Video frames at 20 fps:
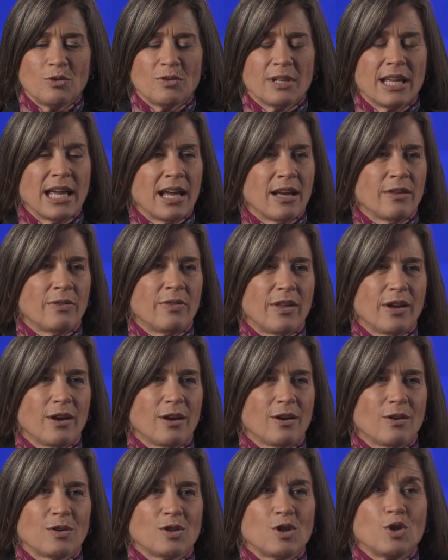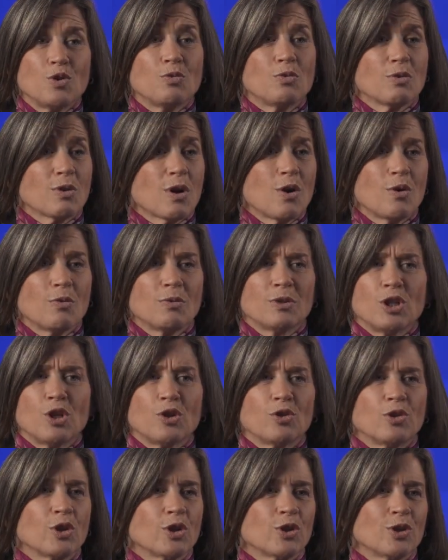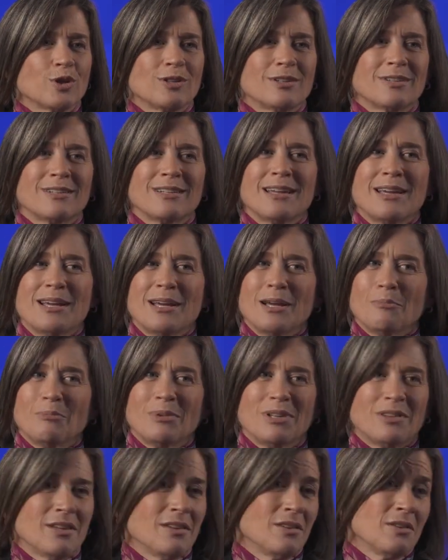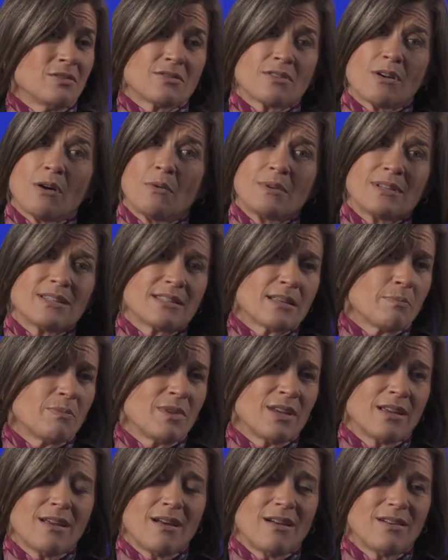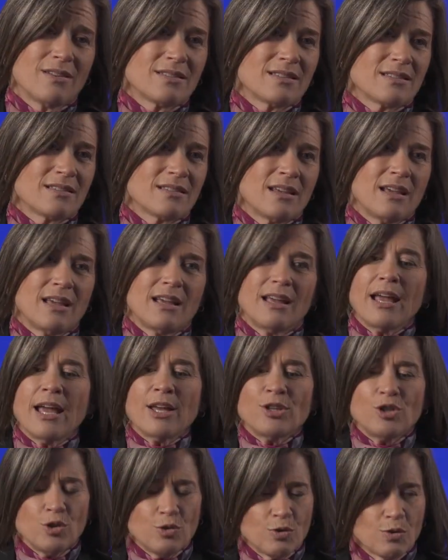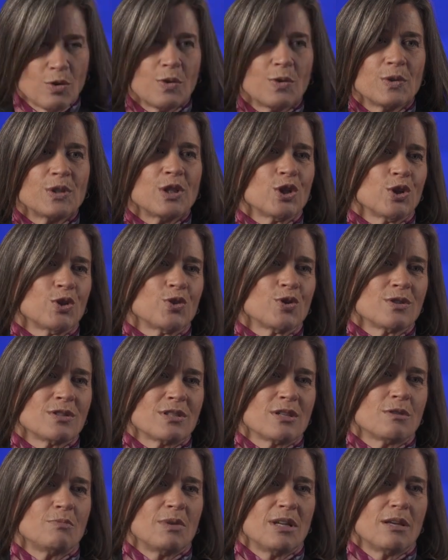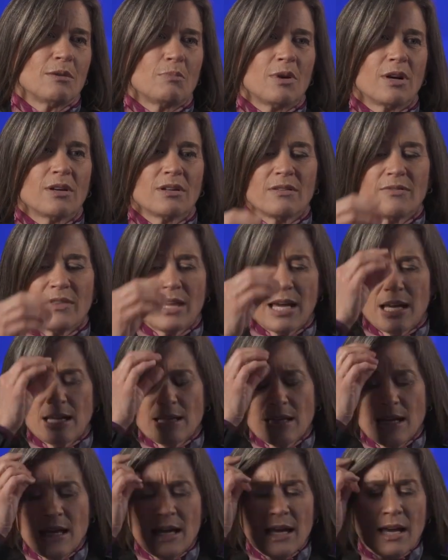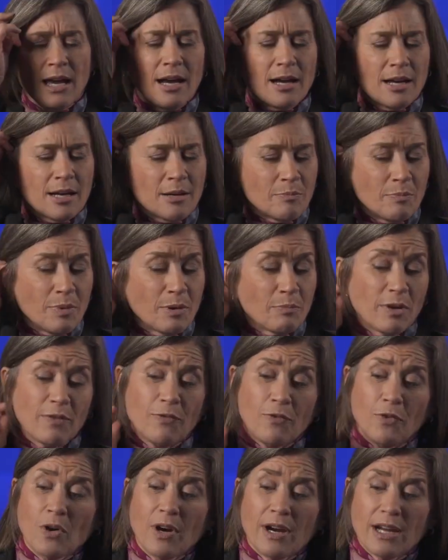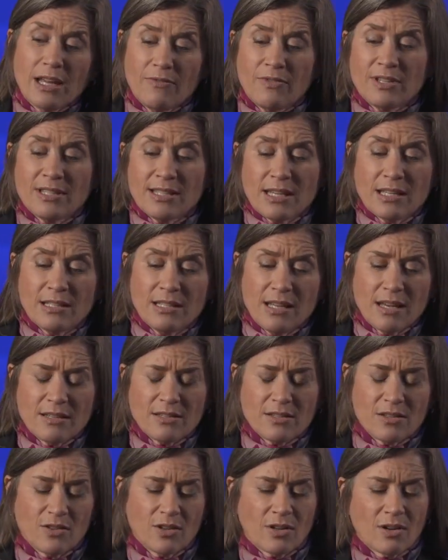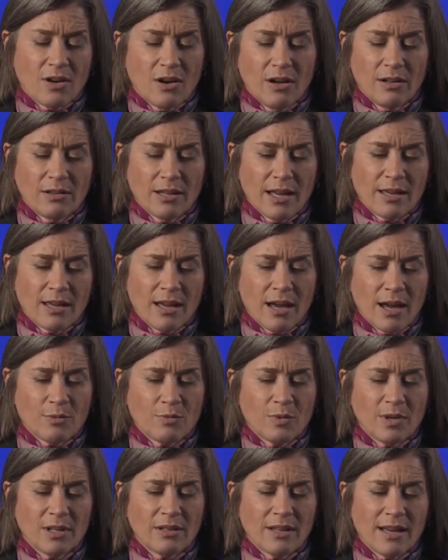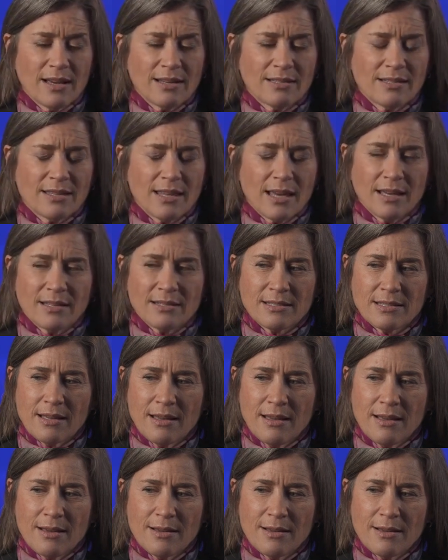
you can there, and you grow and you learn, but then there's always something else. Mm-hmm. And you grow and you learn to be a part of that. Mm-hmm. But before I even said yes to the call, I realized that,